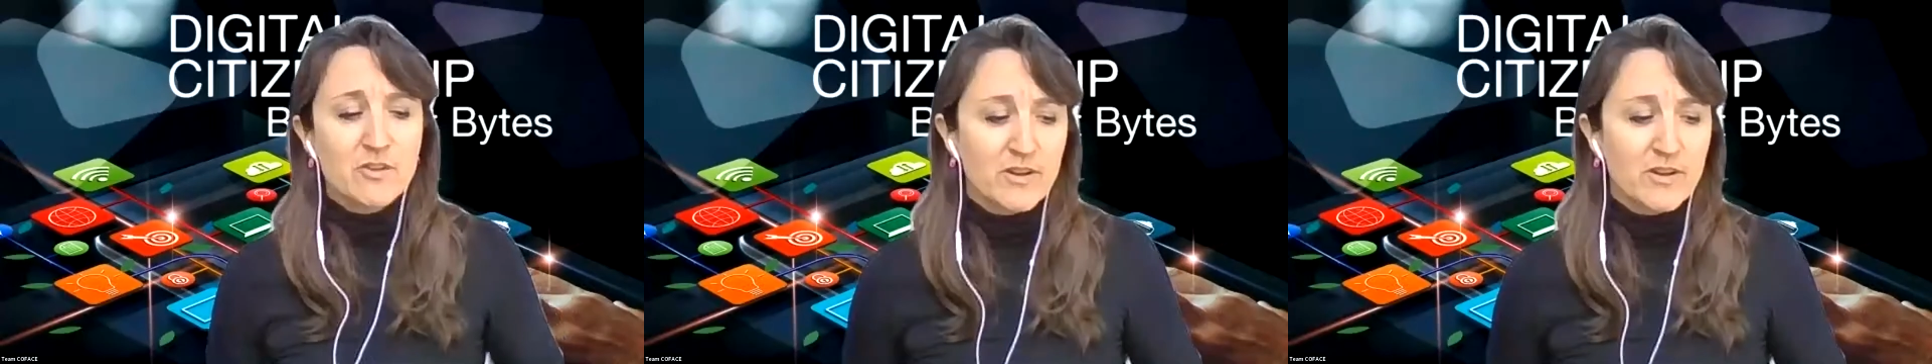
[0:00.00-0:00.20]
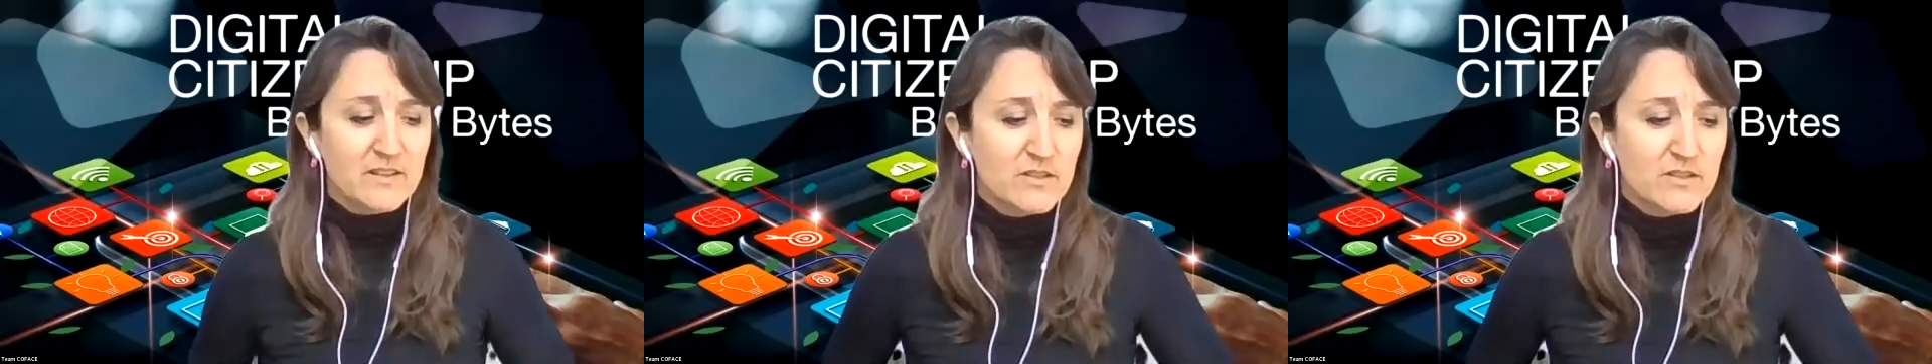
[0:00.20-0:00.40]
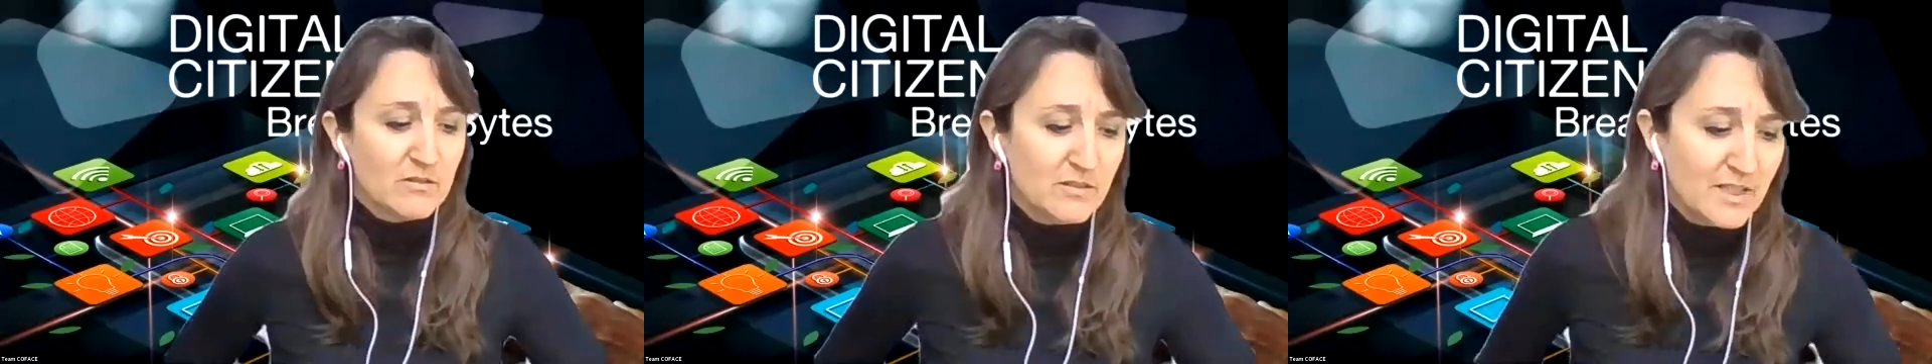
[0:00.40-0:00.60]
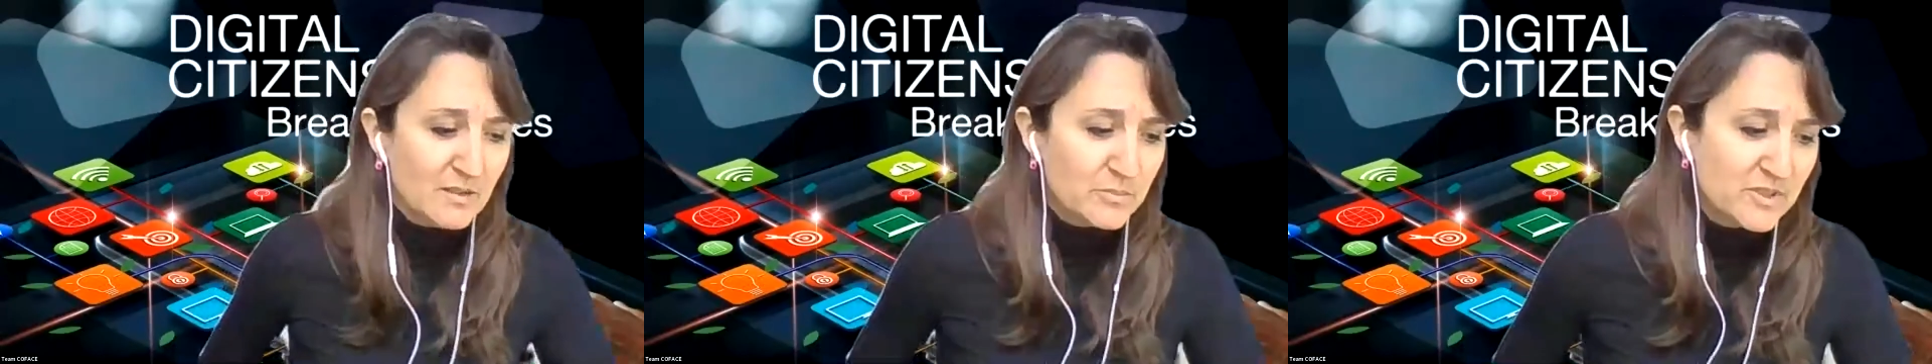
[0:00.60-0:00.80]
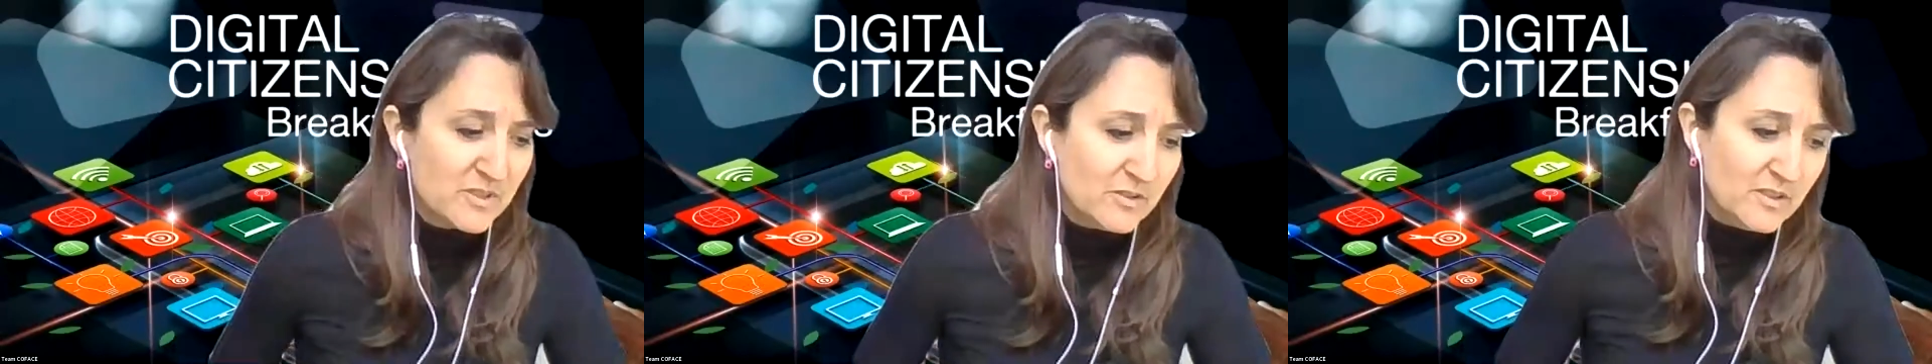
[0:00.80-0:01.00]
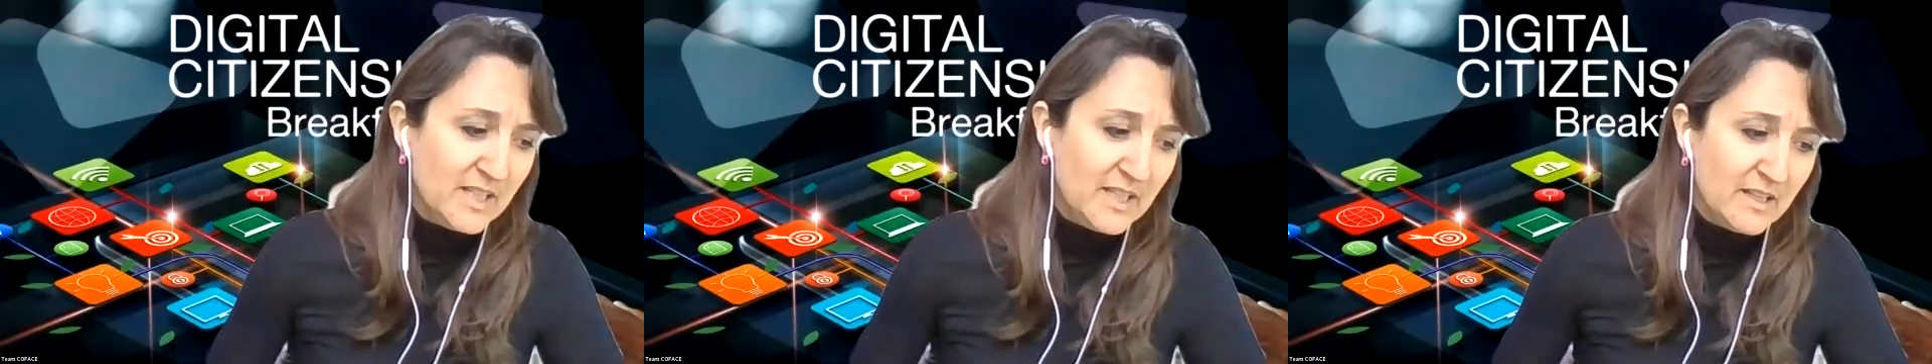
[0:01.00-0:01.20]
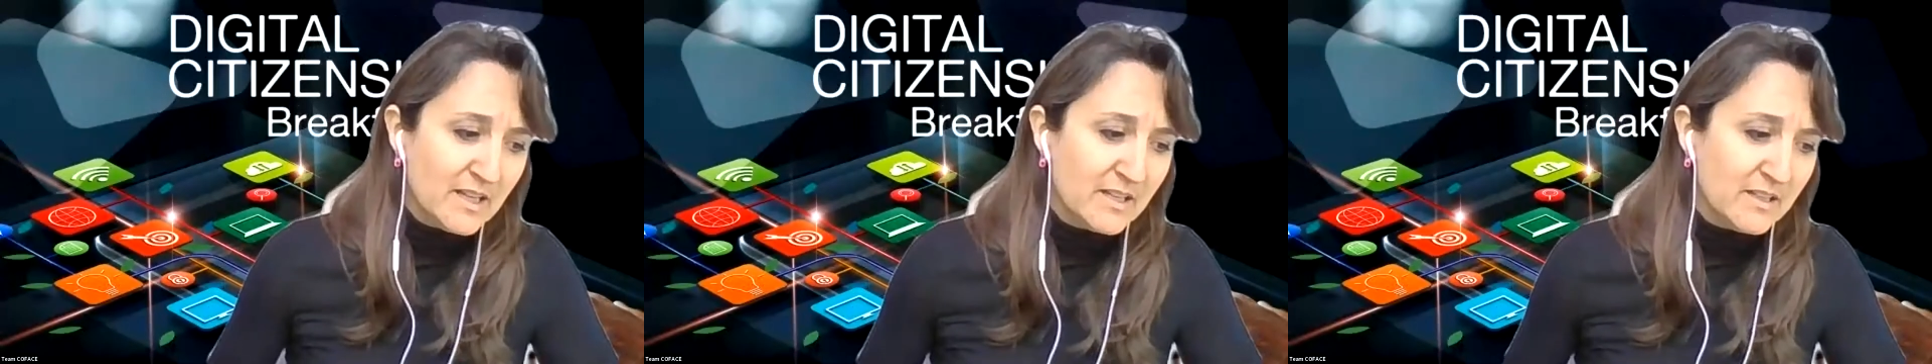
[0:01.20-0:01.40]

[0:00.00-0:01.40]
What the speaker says: gray zone, absolutely.